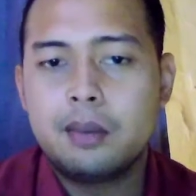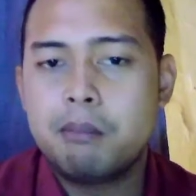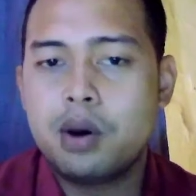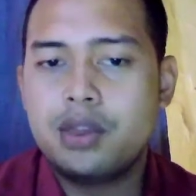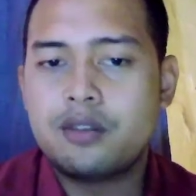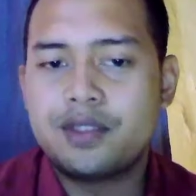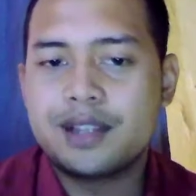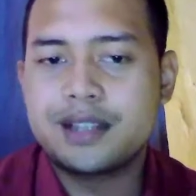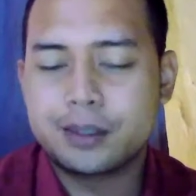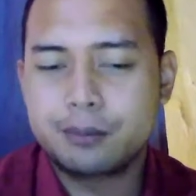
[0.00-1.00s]
both of
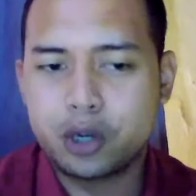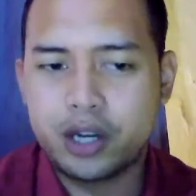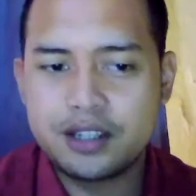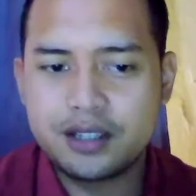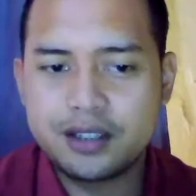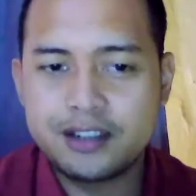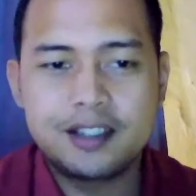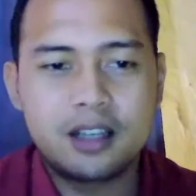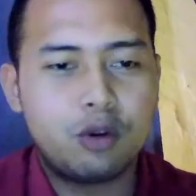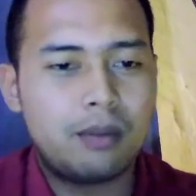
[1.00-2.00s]
these expressions,
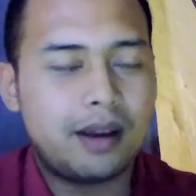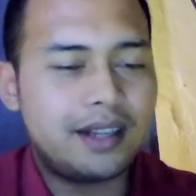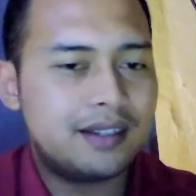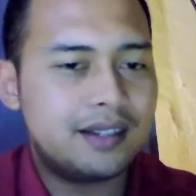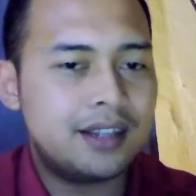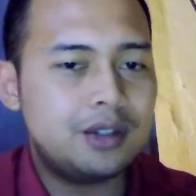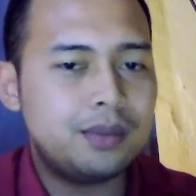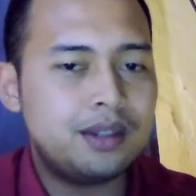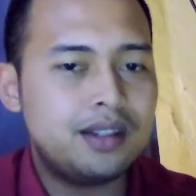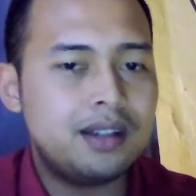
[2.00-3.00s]
someone might say to
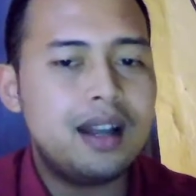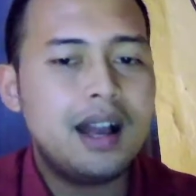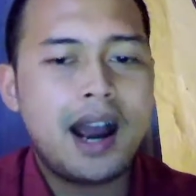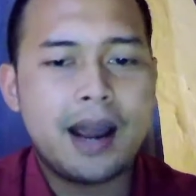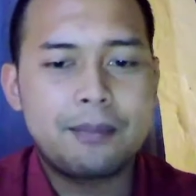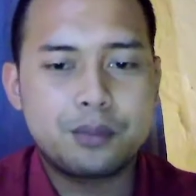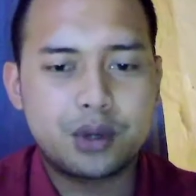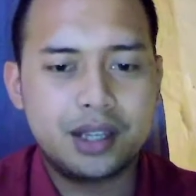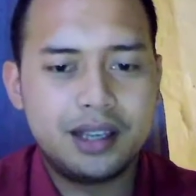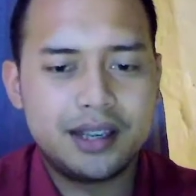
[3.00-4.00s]
me, I'm
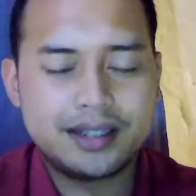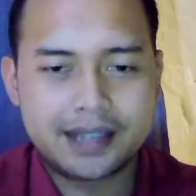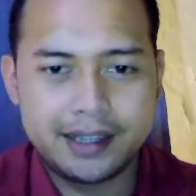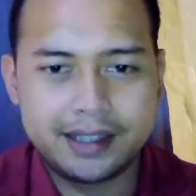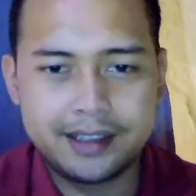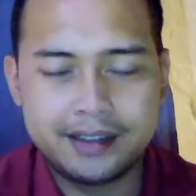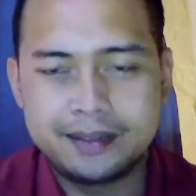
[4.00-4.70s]
really excited.